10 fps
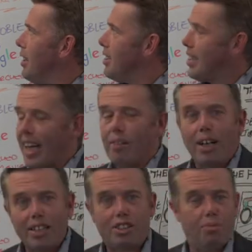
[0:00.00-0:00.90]

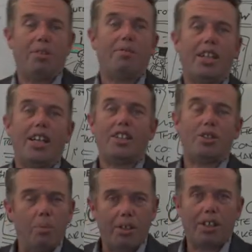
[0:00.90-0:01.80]
direct
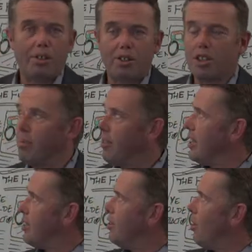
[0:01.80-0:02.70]
communication with your customer.
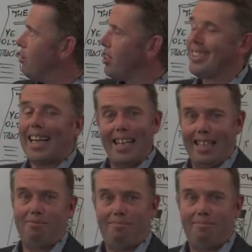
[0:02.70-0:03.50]
It's not selling.